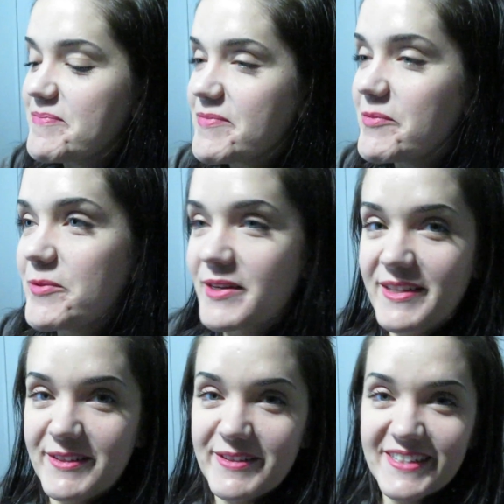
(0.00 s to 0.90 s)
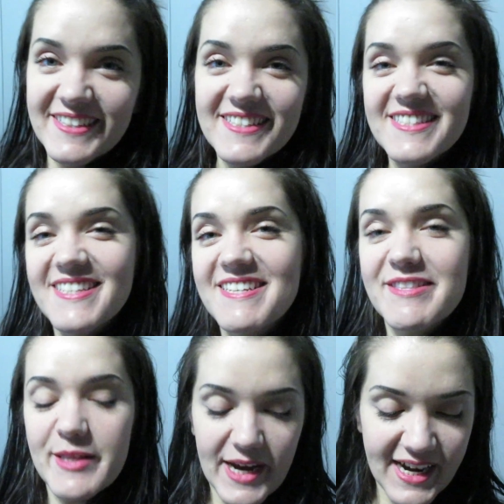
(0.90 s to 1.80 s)
One of the other things
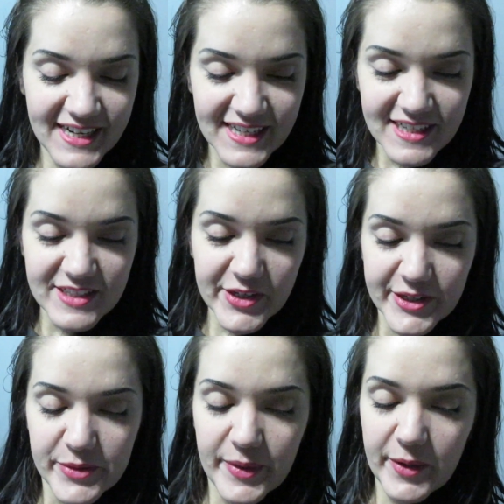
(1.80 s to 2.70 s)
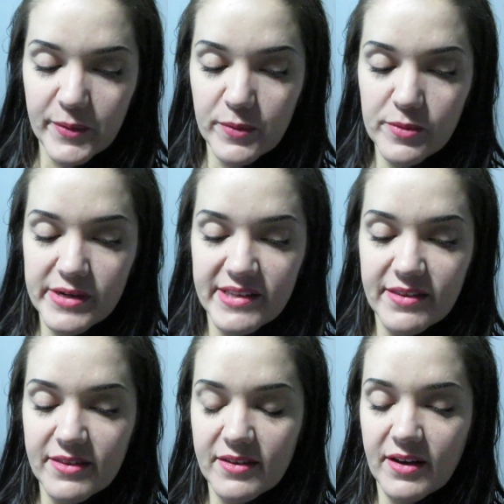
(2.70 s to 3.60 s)
that I had talked about
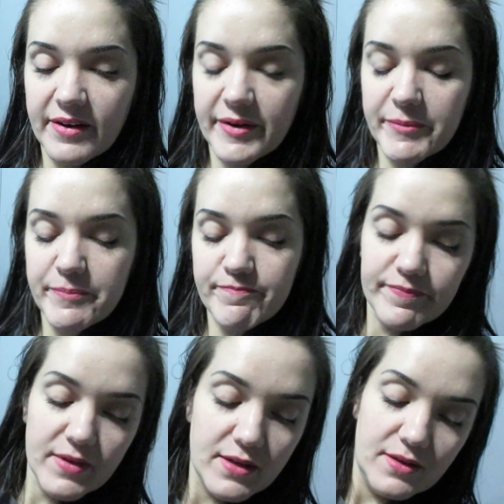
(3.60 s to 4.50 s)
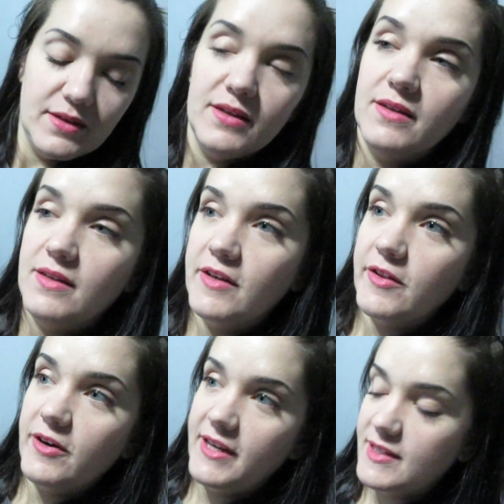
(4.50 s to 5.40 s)
with
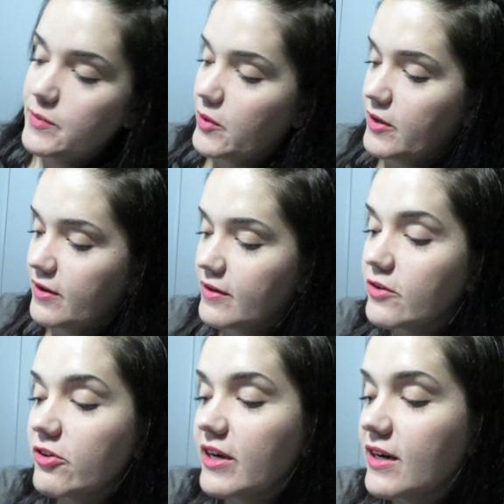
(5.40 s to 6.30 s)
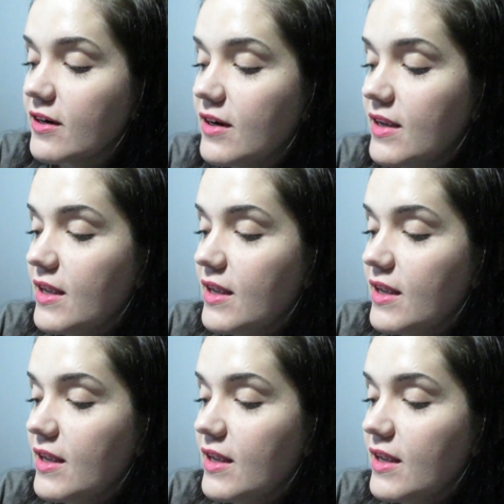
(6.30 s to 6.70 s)
another ASMR creator